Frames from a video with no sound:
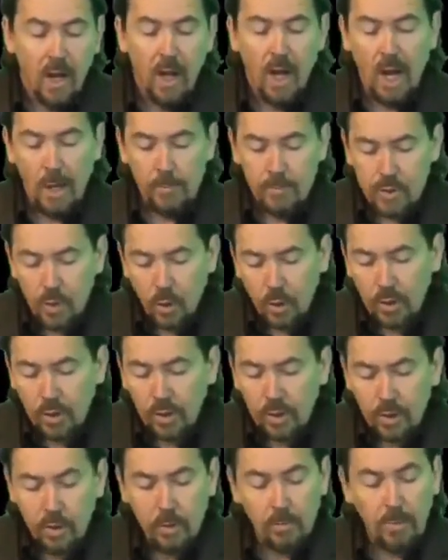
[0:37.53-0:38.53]
I'm
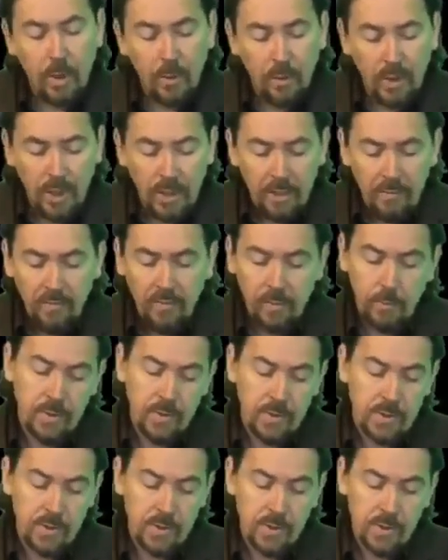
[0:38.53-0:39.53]
talking about
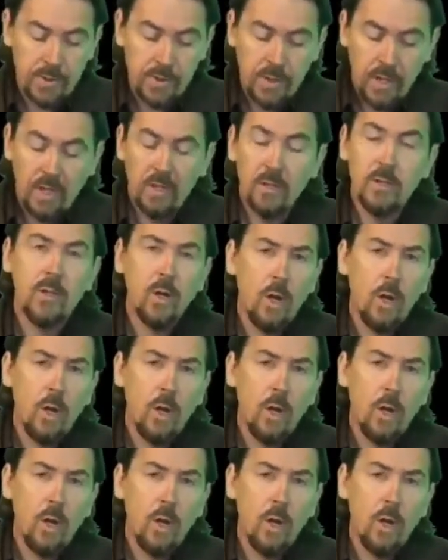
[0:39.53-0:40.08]
influences that,